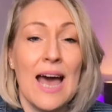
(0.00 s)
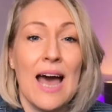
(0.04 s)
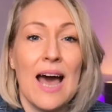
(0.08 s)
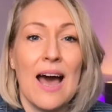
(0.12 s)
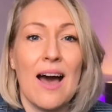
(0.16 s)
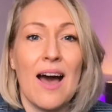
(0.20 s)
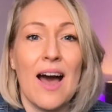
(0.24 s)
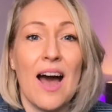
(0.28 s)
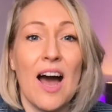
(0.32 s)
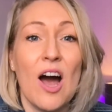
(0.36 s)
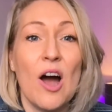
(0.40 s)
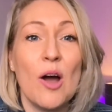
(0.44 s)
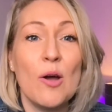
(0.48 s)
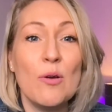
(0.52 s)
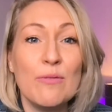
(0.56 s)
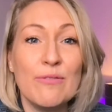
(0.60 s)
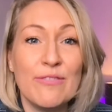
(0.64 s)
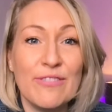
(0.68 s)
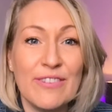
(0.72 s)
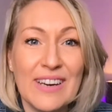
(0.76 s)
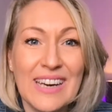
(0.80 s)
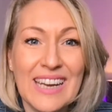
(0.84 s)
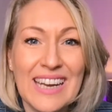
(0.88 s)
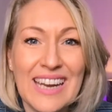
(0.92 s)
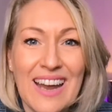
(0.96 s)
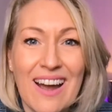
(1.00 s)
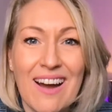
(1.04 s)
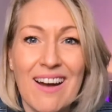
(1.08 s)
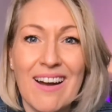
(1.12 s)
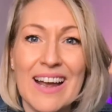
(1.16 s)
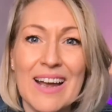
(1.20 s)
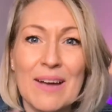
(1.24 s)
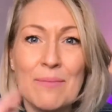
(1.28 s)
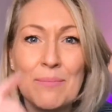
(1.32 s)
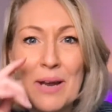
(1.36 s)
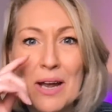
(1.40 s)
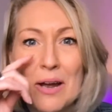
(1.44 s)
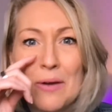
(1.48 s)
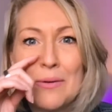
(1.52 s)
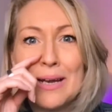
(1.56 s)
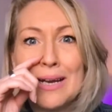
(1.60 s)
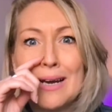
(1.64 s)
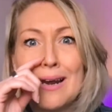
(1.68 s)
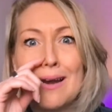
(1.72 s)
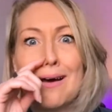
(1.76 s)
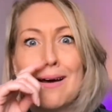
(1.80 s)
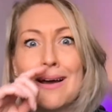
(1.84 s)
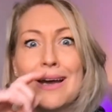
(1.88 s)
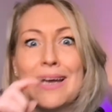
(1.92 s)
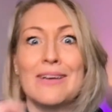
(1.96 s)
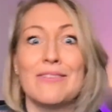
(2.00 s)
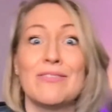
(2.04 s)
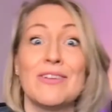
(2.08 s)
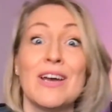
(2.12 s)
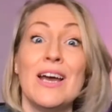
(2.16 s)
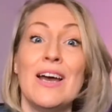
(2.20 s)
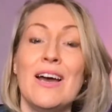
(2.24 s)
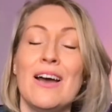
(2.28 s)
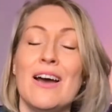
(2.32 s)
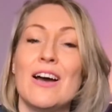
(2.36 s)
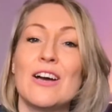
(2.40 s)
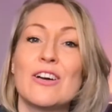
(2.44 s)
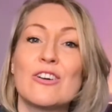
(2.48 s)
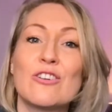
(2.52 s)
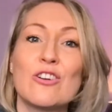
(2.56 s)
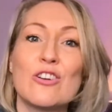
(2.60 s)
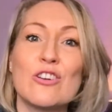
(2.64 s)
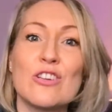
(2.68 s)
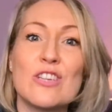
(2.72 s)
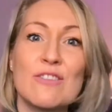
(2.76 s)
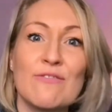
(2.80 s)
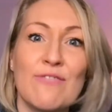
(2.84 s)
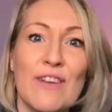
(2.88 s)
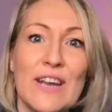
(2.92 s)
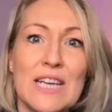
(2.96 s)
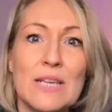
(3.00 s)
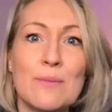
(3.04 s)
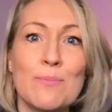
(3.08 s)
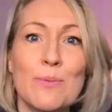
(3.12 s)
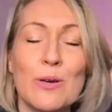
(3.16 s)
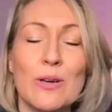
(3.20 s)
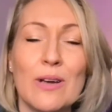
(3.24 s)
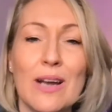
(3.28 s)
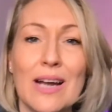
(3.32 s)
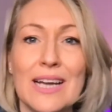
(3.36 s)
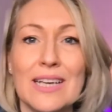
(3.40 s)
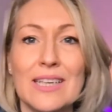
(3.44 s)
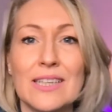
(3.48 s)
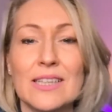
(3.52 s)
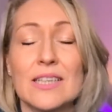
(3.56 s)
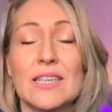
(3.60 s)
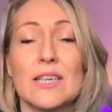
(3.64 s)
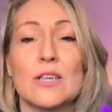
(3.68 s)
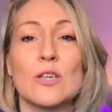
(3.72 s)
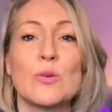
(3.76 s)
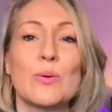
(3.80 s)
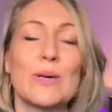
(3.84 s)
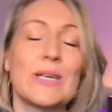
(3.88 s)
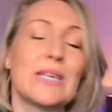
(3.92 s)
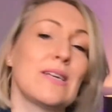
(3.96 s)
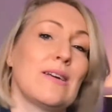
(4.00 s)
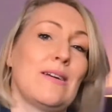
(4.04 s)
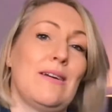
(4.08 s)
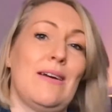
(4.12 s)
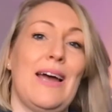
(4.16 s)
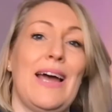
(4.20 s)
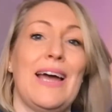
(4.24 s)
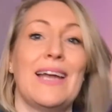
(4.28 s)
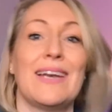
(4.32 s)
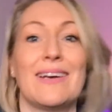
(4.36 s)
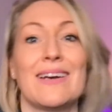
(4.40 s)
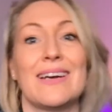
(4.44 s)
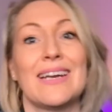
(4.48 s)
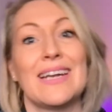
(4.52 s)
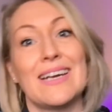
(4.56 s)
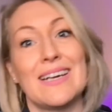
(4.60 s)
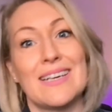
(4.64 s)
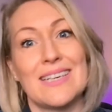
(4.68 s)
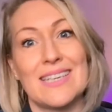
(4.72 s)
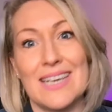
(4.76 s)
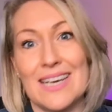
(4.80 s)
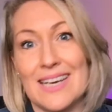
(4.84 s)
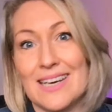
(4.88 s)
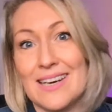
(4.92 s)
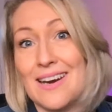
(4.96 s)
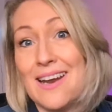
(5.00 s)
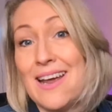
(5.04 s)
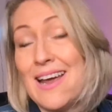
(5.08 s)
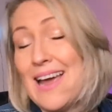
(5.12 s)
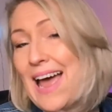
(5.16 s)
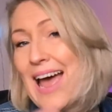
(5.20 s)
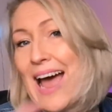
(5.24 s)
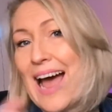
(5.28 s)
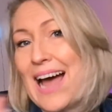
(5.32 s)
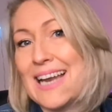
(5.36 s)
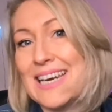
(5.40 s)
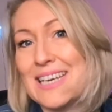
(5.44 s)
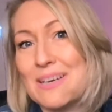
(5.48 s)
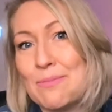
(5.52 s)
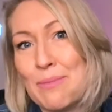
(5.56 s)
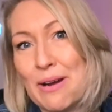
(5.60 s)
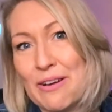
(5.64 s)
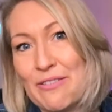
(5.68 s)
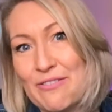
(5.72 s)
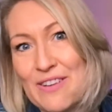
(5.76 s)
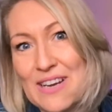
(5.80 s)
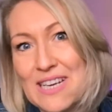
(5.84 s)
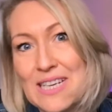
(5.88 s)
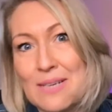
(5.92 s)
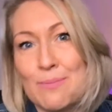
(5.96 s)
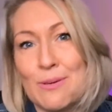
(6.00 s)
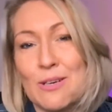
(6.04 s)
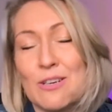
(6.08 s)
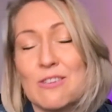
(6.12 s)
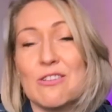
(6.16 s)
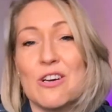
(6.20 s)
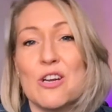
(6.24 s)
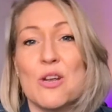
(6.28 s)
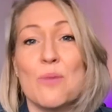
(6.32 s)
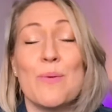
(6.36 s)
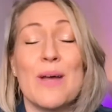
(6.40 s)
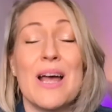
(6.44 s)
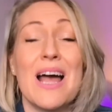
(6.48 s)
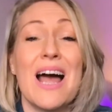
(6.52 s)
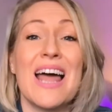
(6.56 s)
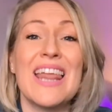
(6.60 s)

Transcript: Hopefully I am going live across Facebook and Twitter and LinkedIn and in my Facebook group.